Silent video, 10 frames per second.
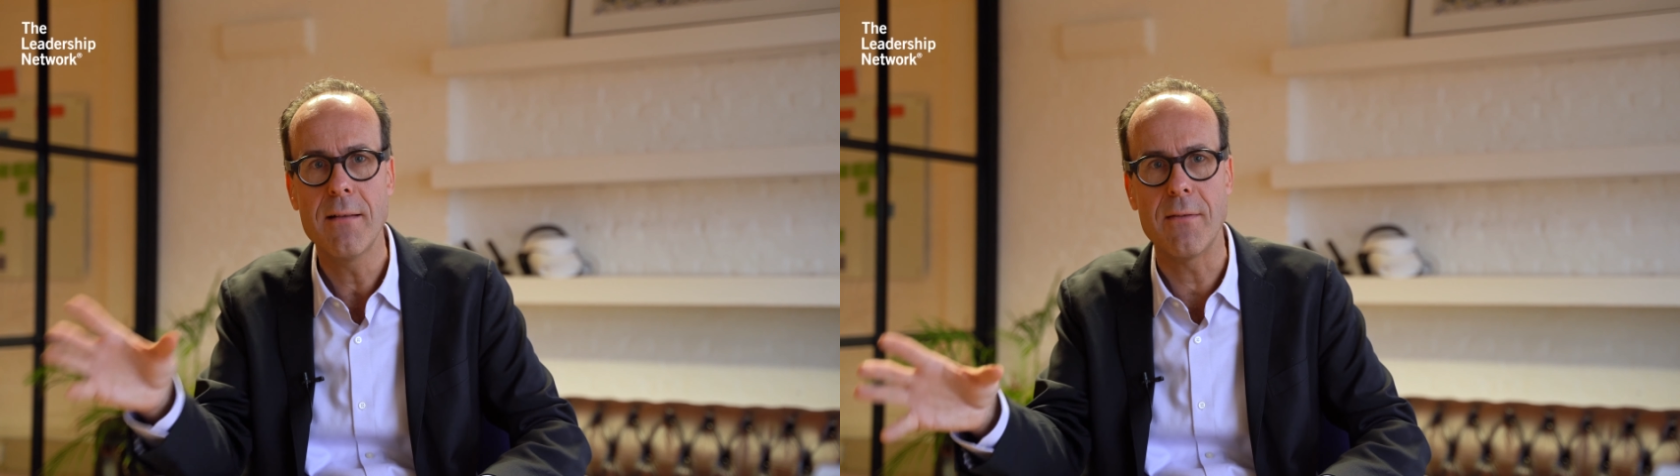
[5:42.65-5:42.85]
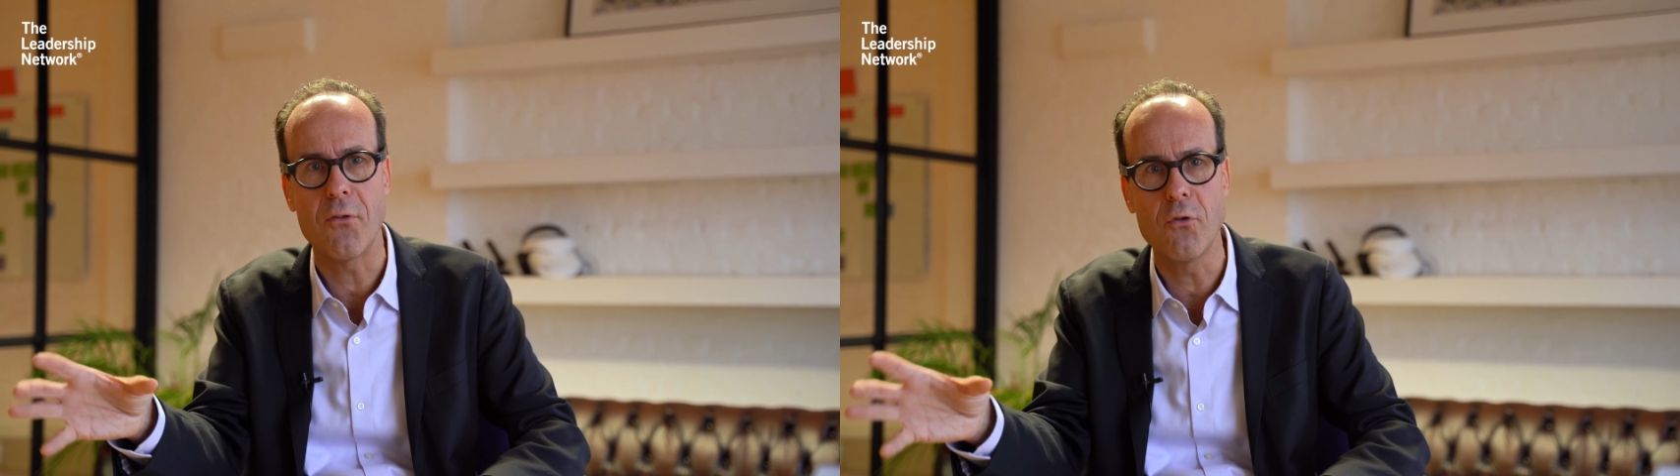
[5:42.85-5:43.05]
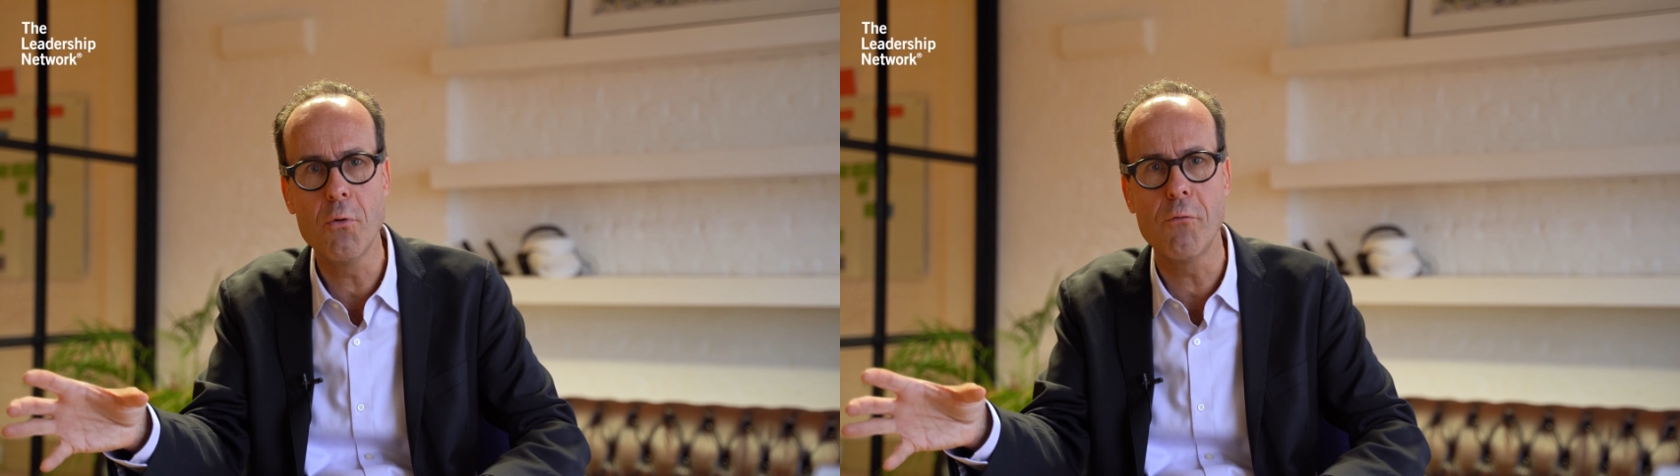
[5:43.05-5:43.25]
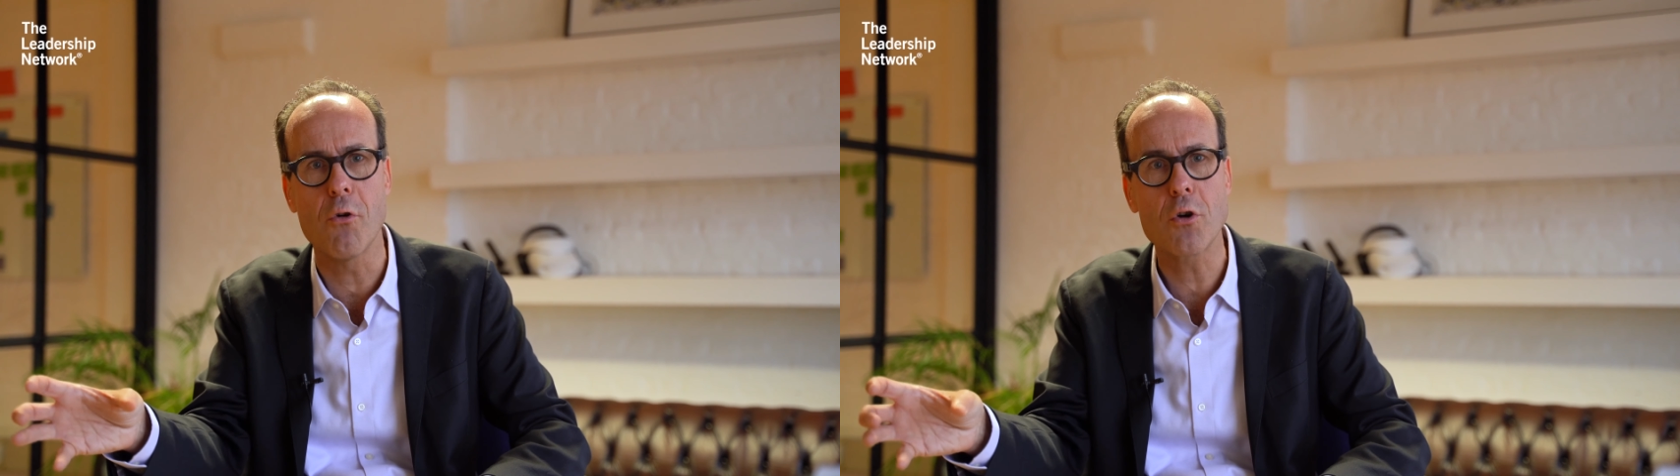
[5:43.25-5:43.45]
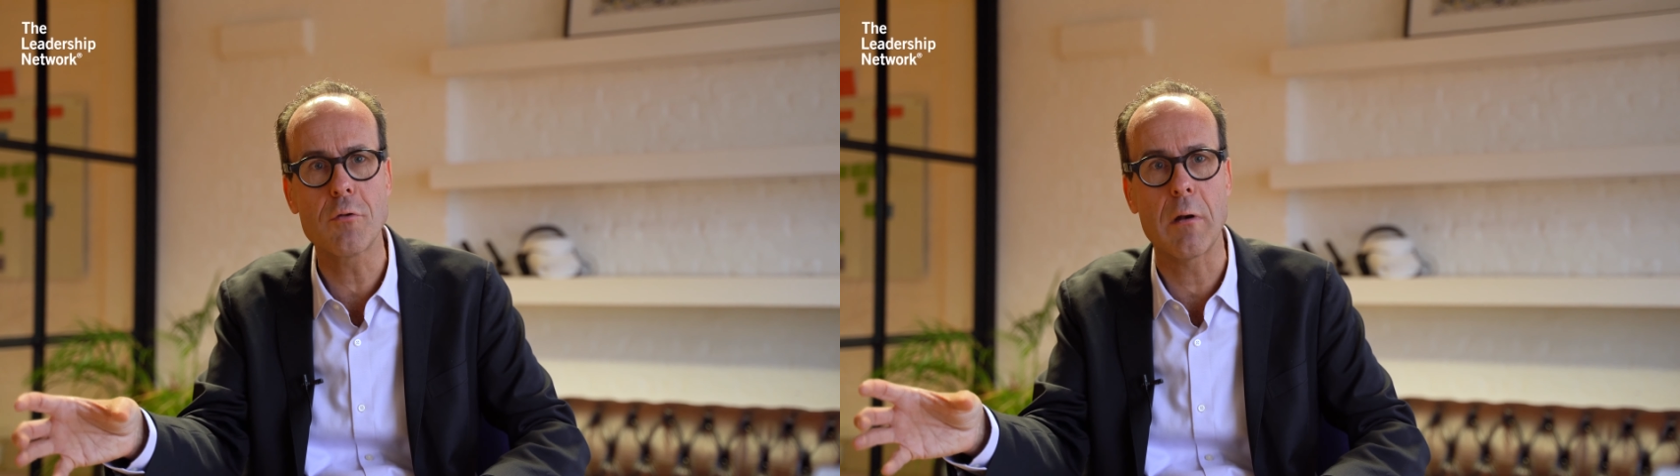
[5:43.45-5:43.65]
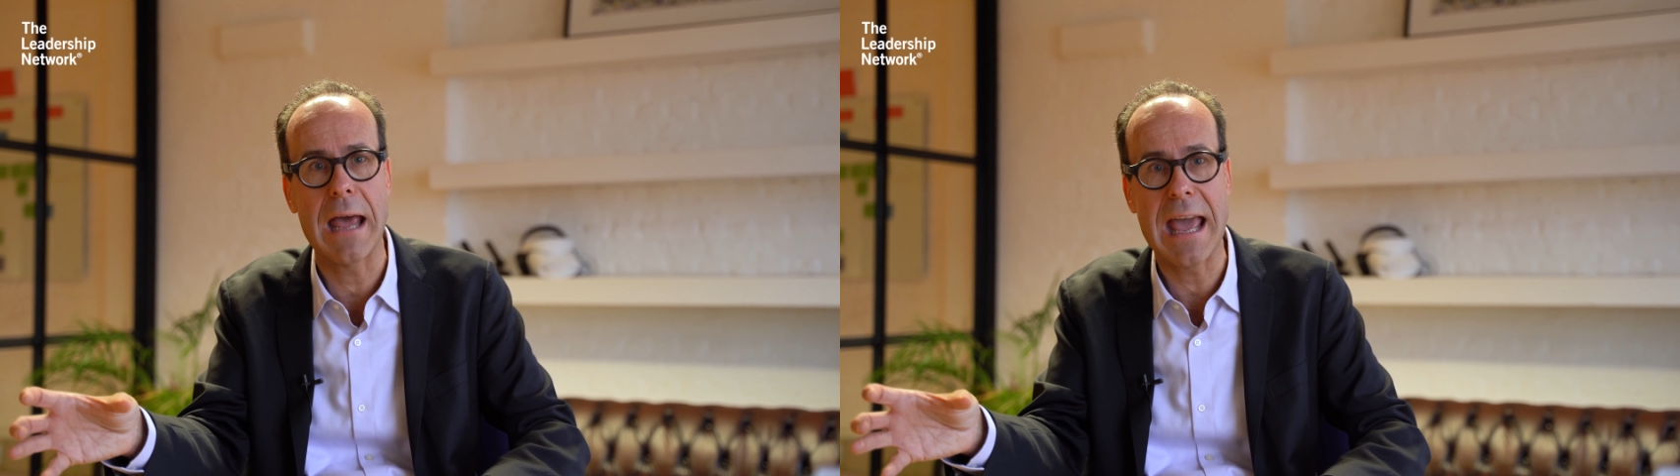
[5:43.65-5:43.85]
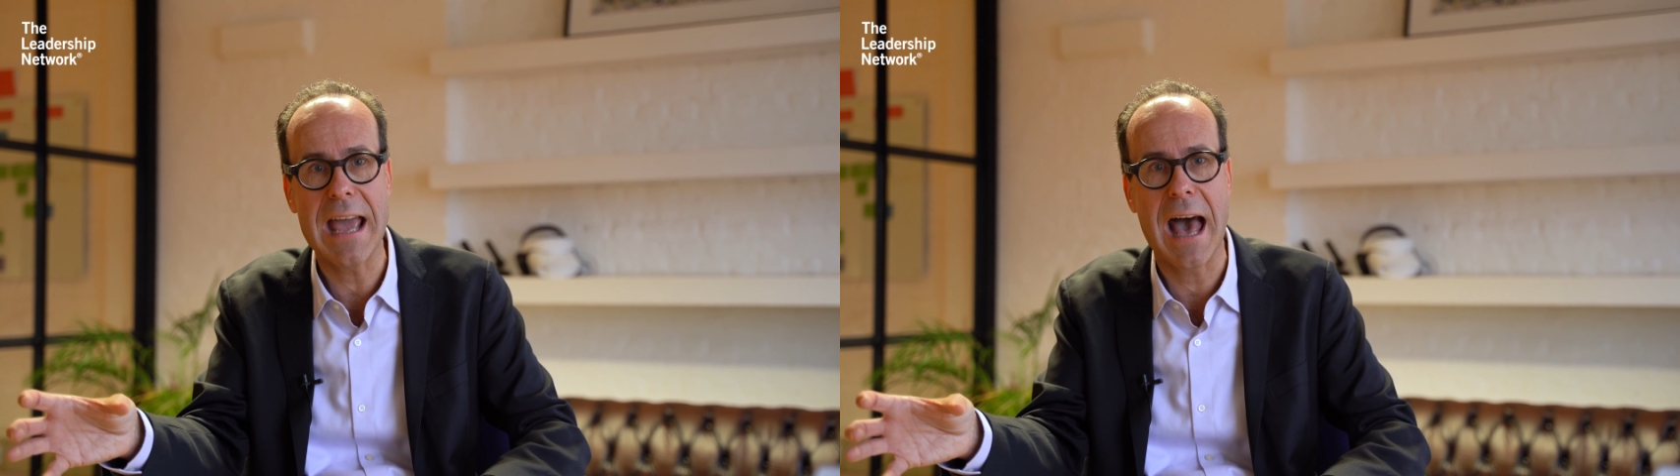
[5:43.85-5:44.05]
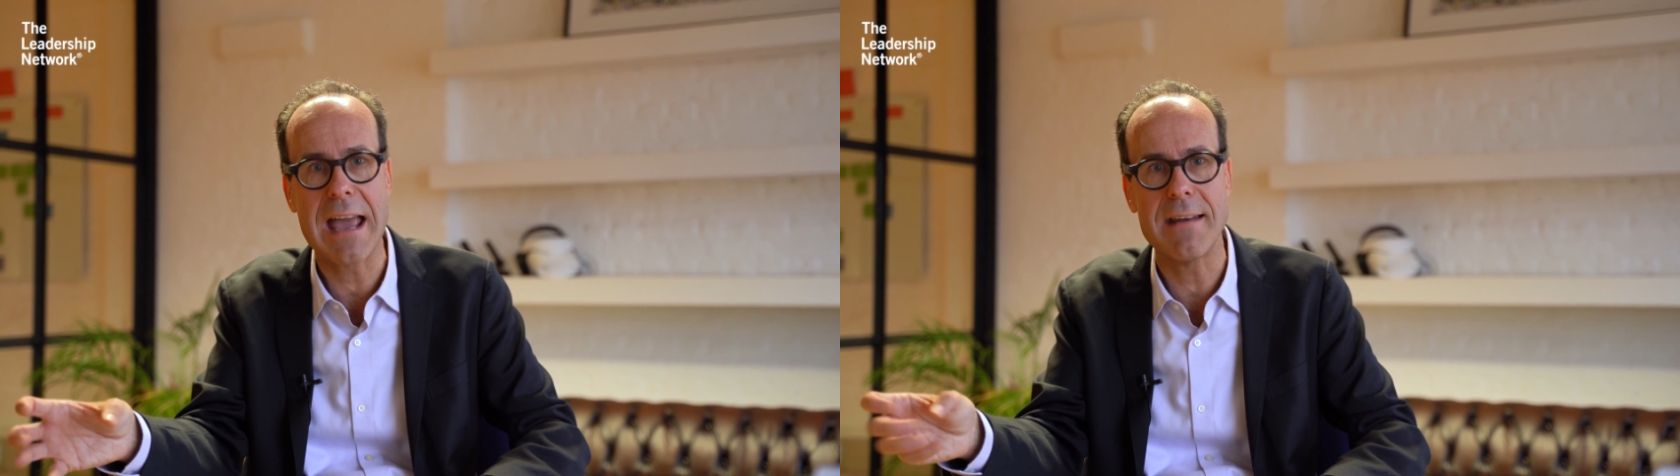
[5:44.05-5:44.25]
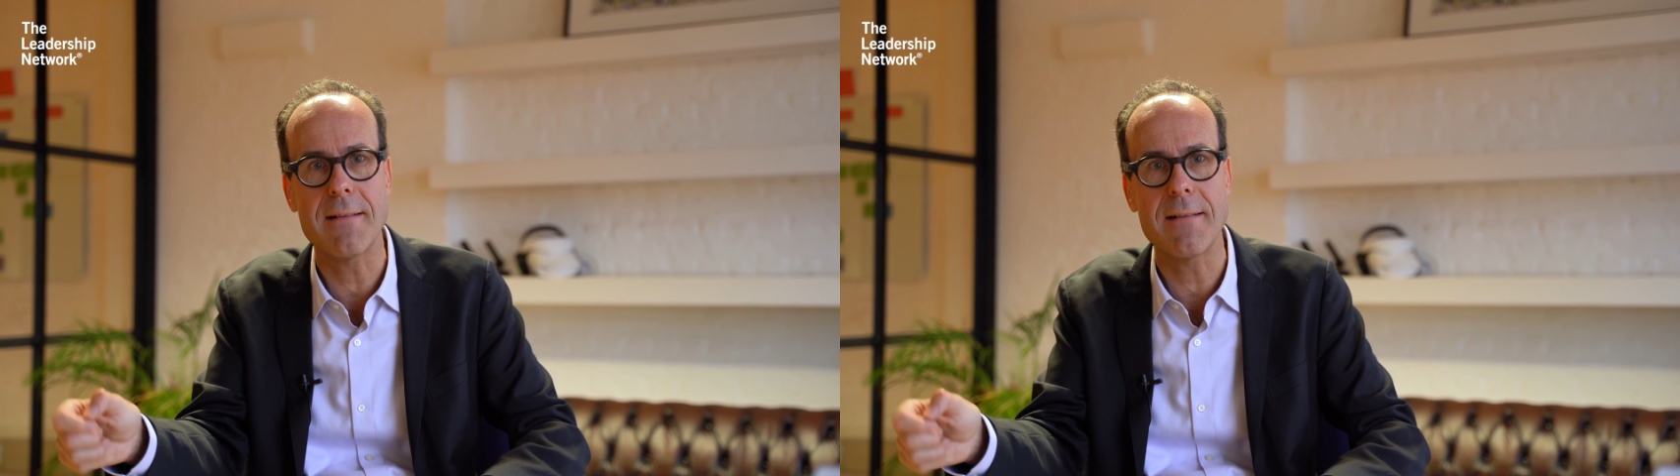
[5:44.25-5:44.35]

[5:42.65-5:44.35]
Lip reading: this new virtual AI